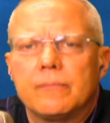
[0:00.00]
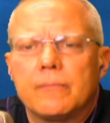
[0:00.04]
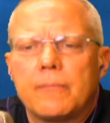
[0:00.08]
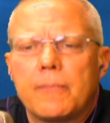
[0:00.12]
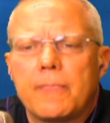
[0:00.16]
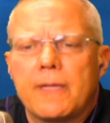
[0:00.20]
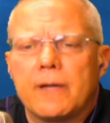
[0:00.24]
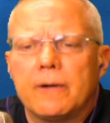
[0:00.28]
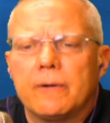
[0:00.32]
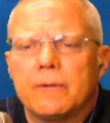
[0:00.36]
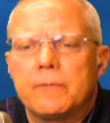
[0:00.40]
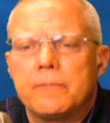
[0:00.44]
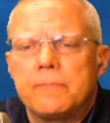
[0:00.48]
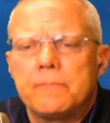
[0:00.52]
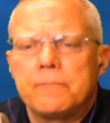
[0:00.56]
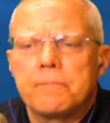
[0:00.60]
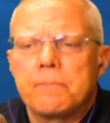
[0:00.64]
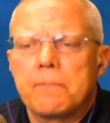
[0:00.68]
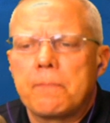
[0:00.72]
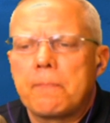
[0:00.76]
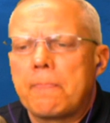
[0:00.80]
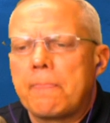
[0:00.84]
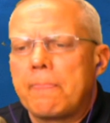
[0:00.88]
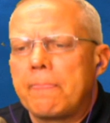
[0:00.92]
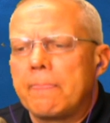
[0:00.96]
Now,
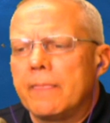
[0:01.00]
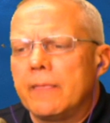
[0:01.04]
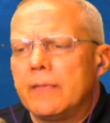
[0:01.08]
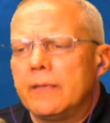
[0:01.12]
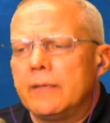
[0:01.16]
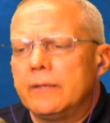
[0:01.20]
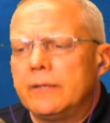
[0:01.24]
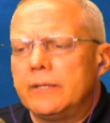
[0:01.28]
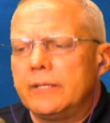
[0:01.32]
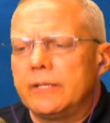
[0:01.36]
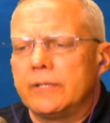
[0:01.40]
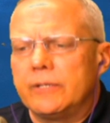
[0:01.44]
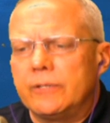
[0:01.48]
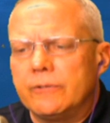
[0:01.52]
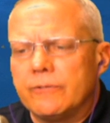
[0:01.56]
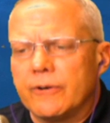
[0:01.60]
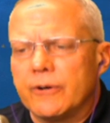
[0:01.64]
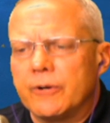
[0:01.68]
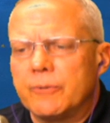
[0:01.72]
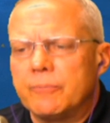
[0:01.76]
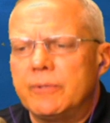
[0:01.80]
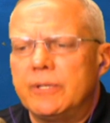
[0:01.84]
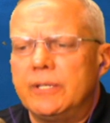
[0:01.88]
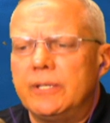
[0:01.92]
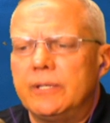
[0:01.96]
you know, you've
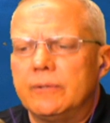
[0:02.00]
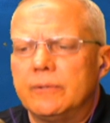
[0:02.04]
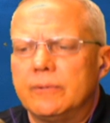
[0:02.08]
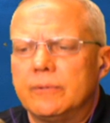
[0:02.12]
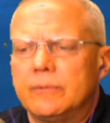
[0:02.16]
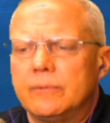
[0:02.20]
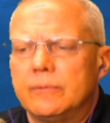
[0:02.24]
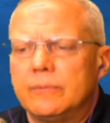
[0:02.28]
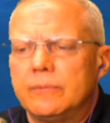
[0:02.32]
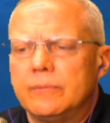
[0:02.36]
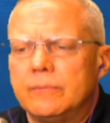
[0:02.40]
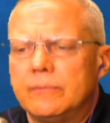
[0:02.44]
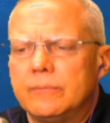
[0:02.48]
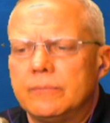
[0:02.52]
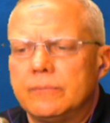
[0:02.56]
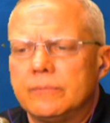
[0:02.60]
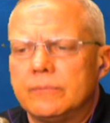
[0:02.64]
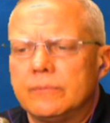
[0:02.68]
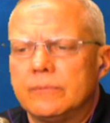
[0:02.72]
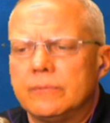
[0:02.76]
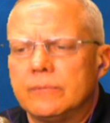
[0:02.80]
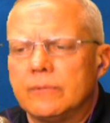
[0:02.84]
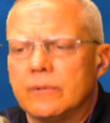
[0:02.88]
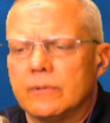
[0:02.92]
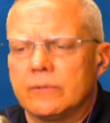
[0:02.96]
heard me
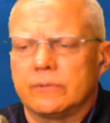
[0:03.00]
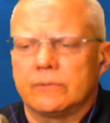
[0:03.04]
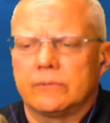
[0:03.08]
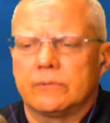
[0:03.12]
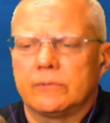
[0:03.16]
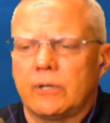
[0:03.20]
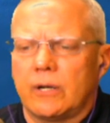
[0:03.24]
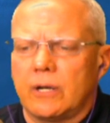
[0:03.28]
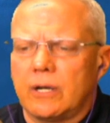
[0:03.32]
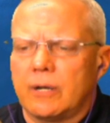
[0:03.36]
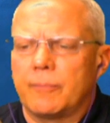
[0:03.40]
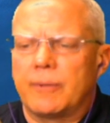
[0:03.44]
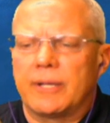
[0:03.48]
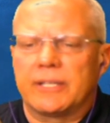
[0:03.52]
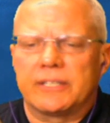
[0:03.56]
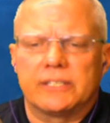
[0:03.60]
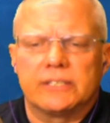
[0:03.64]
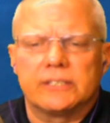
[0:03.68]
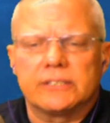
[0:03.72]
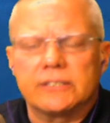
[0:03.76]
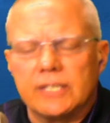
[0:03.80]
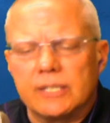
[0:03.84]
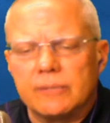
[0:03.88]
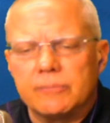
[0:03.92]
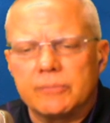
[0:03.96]
talk about these
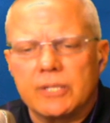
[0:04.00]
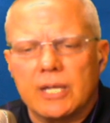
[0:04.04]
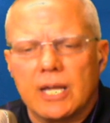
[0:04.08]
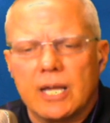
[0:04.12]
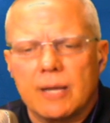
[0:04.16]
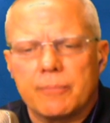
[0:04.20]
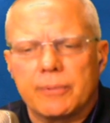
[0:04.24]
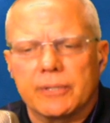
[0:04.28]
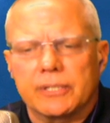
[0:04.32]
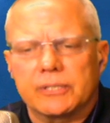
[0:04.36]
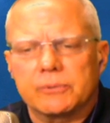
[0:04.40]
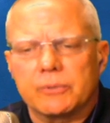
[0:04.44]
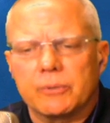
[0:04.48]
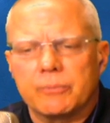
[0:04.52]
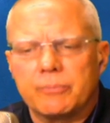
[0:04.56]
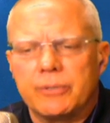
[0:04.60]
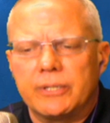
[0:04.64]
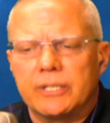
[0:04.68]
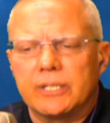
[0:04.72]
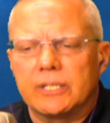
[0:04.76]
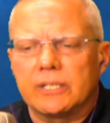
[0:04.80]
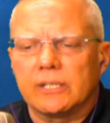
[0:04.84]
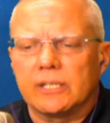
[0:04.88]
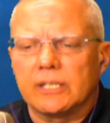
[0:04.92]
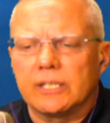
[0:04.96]
same topics
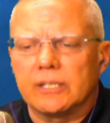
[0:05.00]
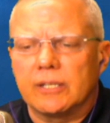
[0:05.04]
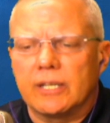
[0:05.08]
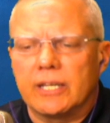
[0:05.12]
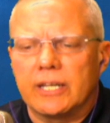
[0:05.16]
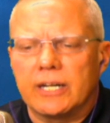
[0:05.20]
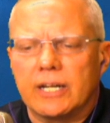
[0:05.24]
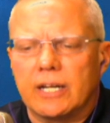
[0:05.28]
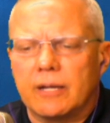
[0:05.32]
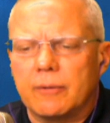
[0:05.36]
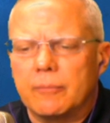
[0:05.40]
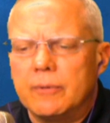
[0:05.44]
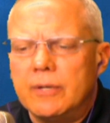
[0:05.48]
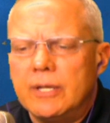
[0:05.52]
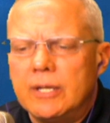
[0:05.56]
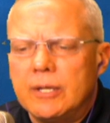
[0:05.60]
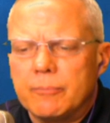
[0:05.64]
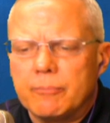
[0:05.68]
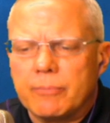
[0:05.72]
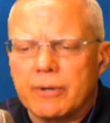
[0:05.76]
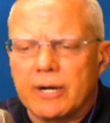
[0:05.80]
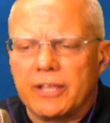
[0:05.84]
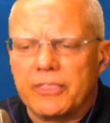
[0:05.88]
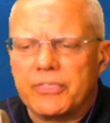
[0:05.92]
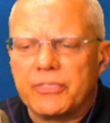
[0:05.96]
repeatedly, and uh,
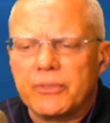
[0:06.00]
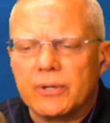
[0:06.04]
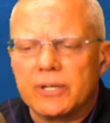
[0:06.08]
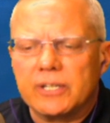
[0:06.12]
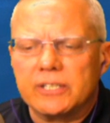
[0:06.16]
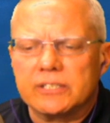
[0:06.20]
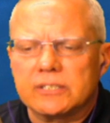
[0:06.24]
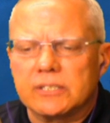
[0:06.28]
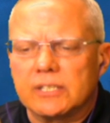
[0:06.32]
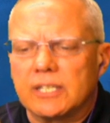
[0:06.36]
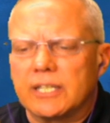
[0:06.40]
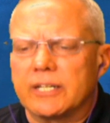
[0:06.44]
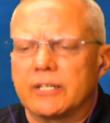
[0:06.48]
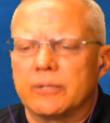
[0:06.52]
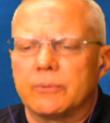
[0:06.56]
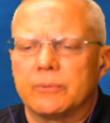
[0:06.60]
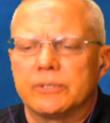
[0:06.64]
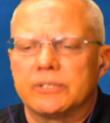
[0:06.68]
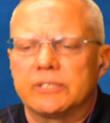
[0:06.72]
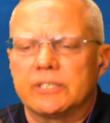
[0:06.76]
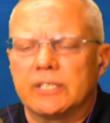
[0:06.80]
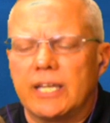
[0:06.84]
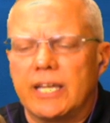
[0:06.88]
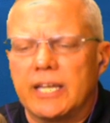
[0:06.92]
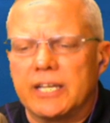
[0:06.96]
but I thought his letter
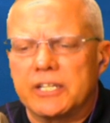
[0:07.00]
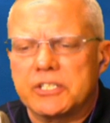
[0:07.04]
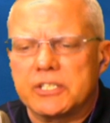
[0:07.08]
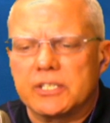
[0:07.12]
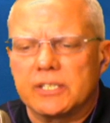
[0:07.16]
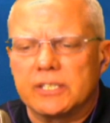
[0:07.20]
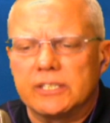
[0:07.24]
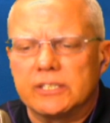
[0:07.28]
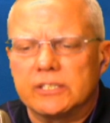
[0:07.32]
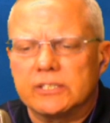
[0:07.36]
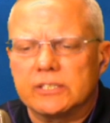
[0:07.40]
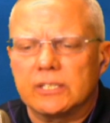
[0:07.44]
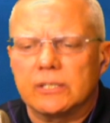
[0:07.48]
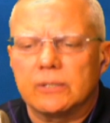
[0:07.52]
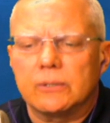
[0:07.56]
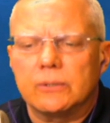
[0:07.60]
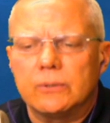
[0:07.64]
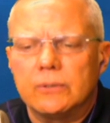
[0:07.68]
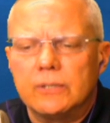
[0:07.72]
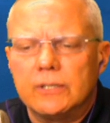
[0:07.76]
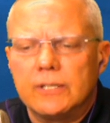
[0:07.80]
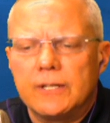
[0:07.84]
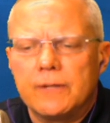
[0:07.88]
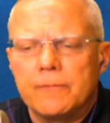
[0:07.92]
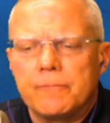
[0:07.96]
was actually so
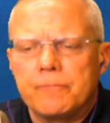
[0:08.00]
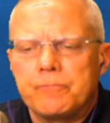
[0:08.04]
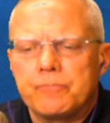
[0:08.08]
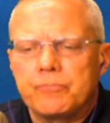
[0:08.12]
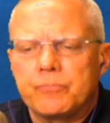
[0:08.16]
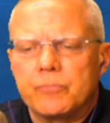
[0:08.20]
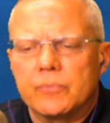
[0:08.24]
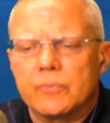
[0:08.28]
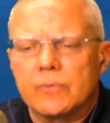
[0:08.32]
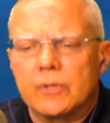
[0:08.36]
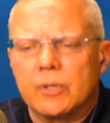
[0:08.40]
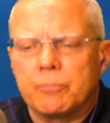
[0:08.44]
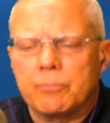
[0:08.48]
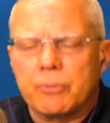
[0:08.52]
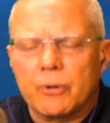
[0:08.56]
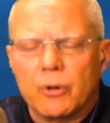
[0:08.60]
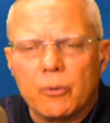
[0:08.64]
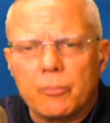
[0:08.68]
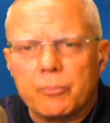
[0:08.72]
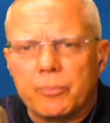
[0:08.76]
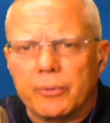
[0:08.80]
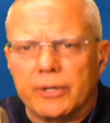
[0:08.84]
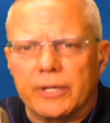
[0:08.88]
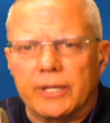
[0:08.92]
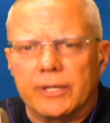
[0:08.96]

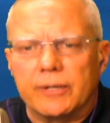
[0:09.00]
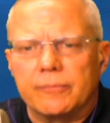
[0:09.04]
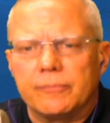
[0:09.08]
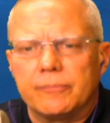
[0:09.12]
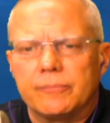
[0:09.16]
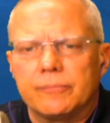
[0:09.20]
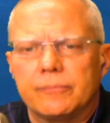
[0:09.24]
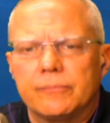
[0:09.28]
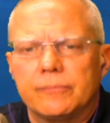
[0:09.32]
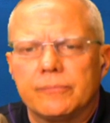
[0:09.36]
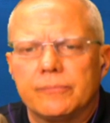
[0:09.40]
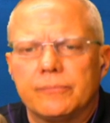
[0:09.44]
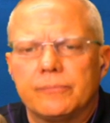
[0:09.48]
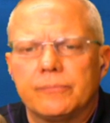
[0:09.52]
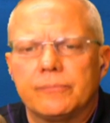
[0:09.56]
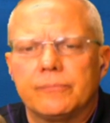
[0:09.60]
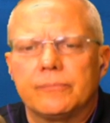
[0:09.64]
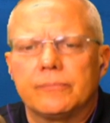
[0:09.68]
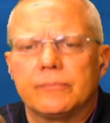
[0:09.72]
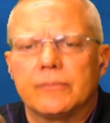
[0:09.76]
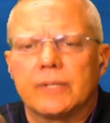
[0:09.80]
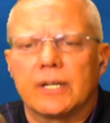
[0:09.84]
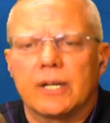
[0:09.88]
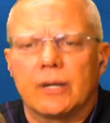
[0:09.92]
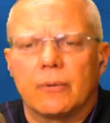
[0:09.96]
appropriate
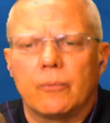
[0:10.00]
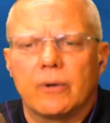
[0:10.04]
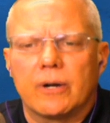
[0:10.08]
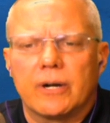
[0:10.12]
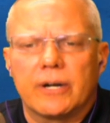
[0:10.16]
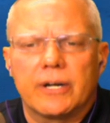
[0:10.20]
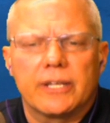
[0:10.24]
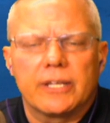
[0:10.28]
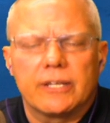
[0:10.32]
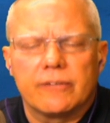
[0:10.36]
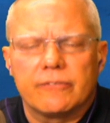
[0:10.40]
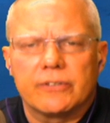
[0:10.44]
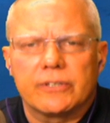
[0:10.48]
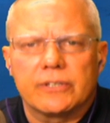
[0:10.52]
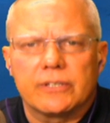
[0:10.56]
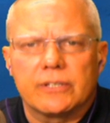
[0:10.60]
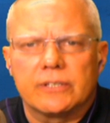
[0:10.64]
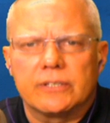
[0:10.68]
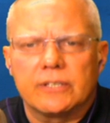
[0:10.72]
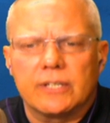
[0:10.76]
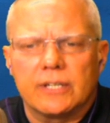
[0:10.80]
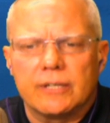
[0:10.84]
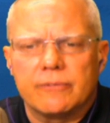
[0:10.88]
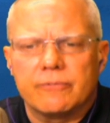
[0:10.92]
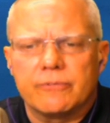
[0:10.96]
that I wanted to give it the
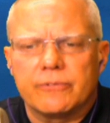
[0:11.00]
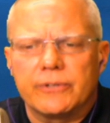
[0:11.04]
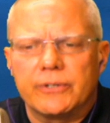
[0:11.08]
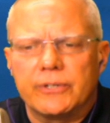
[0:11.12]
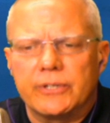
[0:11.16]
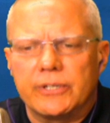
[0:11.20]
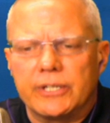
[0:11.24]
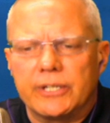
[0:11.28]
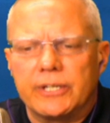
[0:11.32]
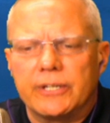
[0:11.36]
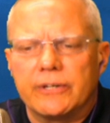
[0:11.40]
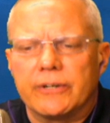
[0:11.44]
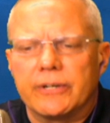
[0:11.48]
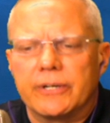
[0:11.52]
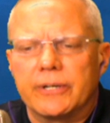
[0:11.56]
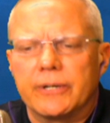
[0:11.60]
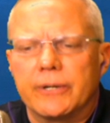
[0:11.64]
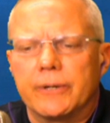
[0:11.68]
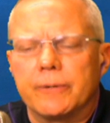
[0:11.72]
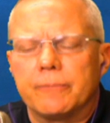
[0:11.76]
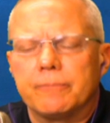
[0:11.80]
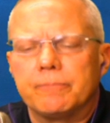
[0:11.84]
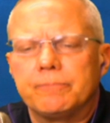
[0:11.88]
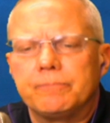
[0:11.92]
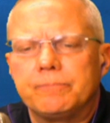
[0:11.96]
time for you to hear it here.